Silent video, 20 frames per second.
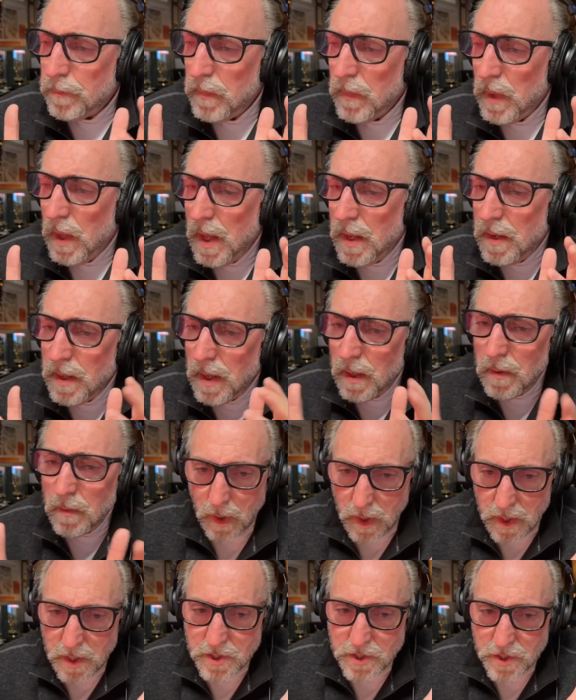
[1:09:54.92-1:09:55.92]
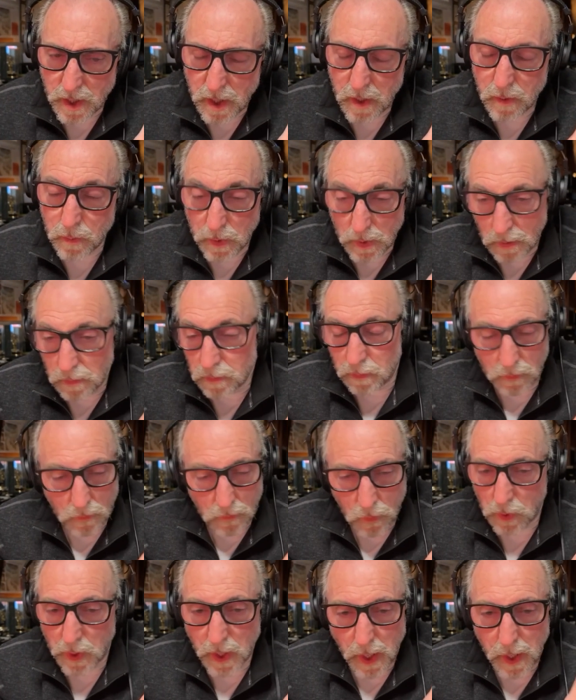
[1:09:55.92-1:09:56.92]
and then each year we
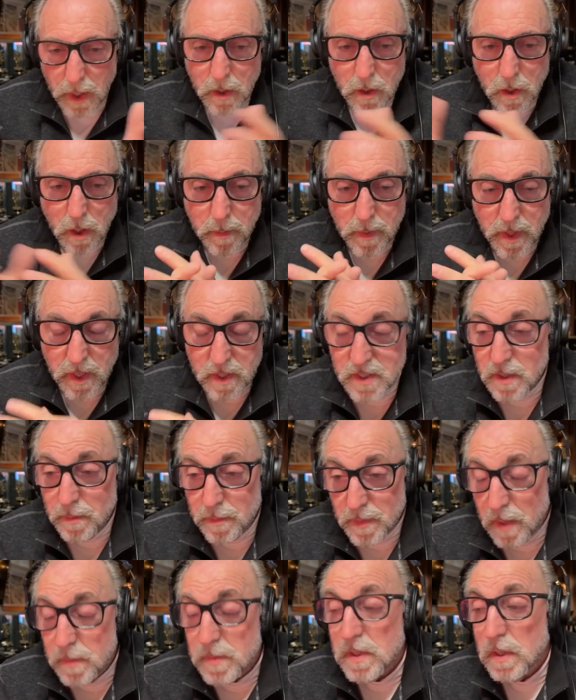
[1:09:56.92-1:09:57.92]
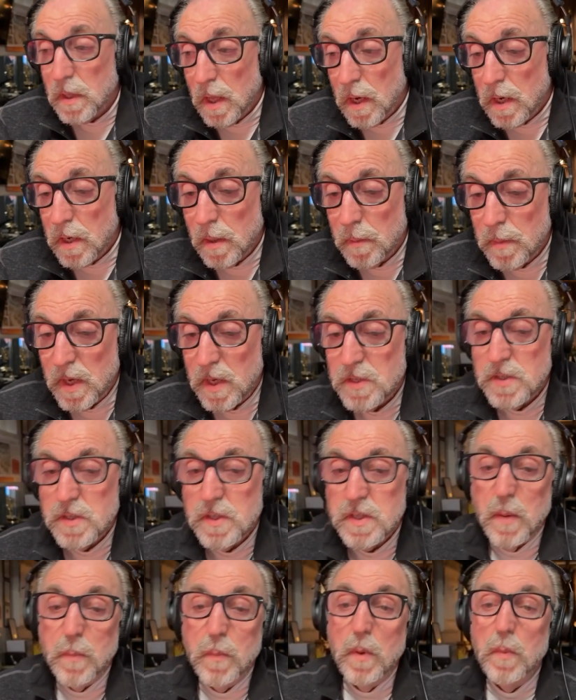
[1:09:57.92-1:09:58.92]
were getting nominated, sometimes a lot of
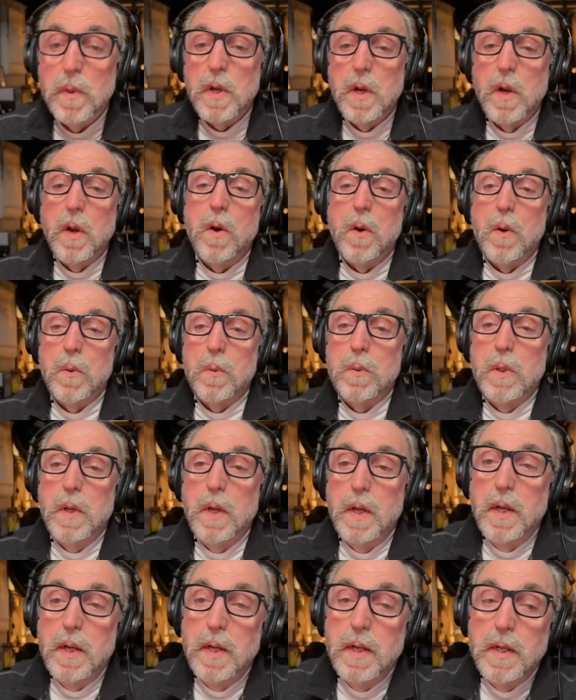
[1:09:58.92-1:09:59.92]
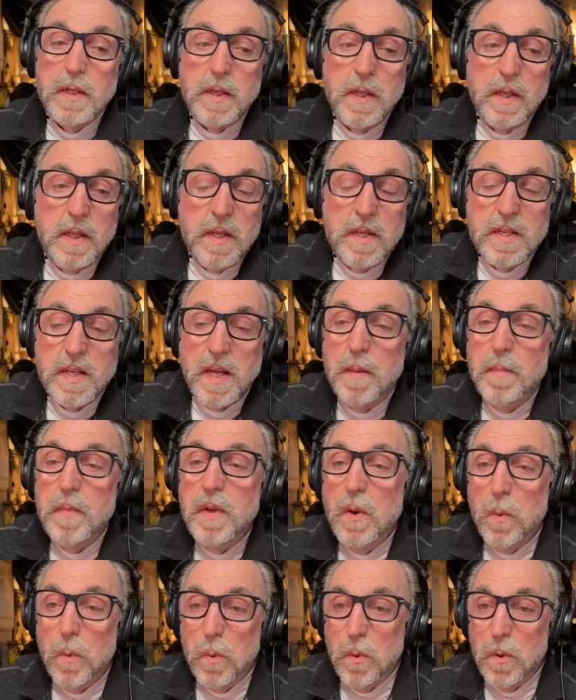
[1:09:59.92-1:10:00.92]
nominations, and we would go to these
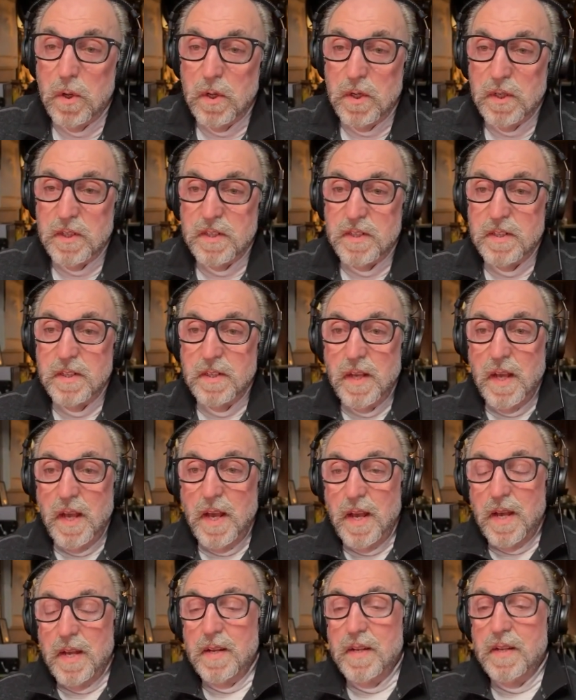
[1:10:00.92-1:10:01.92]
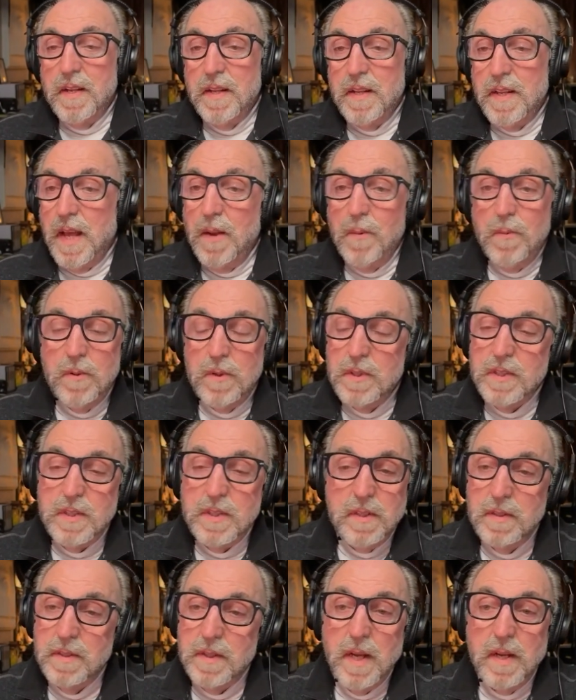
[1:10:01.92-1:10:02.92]
Emmy Awards and they were
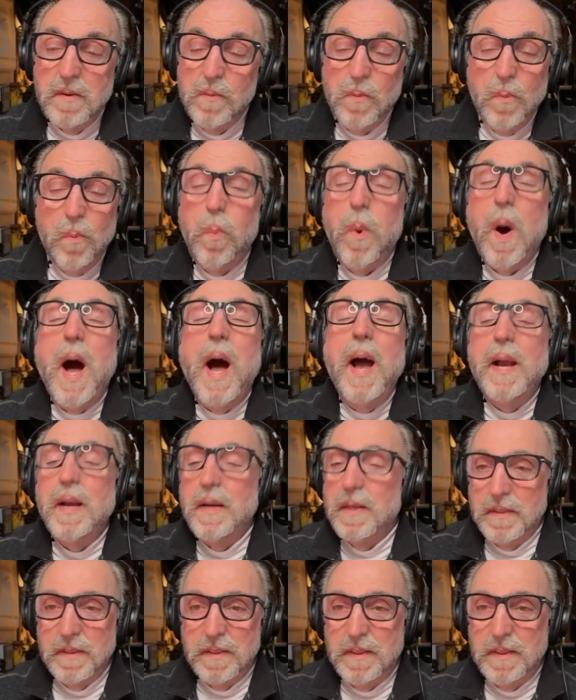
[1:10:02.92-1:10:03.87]
wild.